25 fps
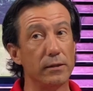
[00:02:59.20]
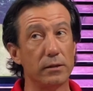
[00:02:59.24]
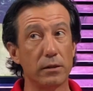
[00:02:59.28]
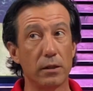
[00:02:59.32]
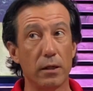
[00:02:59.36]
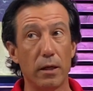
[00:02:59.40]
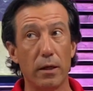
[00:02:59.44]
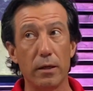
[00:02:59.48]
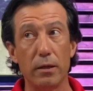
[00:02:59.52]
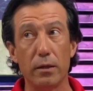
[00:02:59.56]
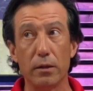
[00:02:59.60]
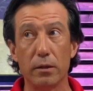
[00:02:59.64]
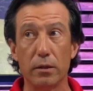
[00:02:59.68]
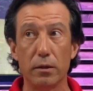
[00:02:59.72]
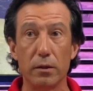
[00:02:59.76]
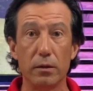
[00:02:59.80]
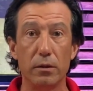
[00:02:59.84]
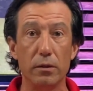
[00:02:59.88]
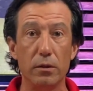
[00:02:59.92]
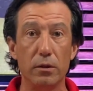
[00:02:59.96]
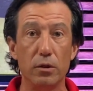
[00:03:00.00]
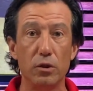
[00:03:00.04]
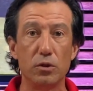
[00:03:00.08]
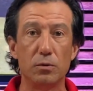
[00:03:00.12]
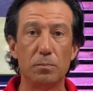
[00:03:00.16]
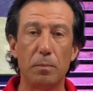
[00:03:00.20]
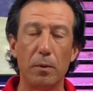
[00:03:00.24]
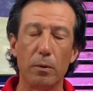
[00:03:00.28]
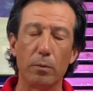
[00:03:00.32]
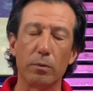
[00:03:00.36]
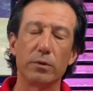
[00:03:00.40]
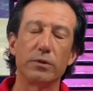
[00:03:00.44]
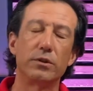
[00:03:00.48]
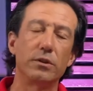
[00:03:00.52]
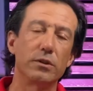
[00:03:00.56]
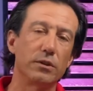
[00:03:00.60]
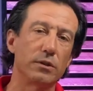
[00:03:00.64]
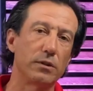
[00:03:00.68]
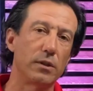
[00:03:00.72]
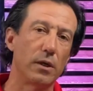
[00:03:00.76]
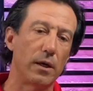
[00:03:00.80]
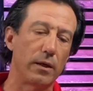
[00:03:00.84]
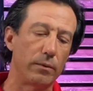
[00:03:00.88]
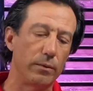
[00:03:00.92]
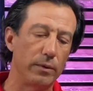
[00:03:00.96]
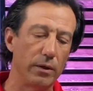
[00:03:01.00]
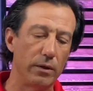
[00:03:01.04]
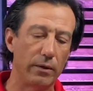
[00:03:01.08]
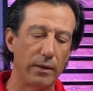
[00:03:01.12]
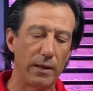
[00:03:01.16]
kind of good news, but we
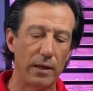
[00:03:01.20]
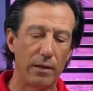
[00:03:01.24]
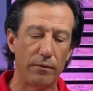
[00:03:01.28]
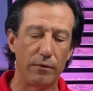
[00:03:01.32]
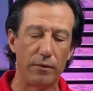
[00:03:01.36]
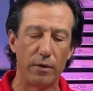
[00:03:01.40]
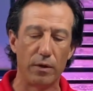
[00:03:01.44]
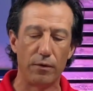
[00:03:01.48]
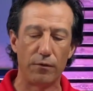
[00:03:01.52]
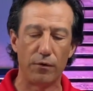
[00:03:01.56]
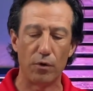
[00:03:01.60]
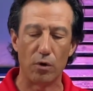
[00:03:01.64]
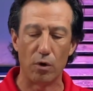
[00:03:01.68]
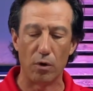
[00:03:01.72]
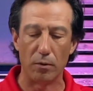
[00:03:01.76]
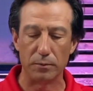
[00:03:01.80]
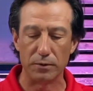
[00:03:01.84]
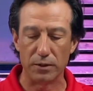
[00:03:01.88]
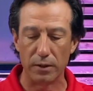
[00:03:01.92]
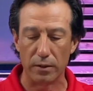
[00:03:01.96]
don't have enough homes.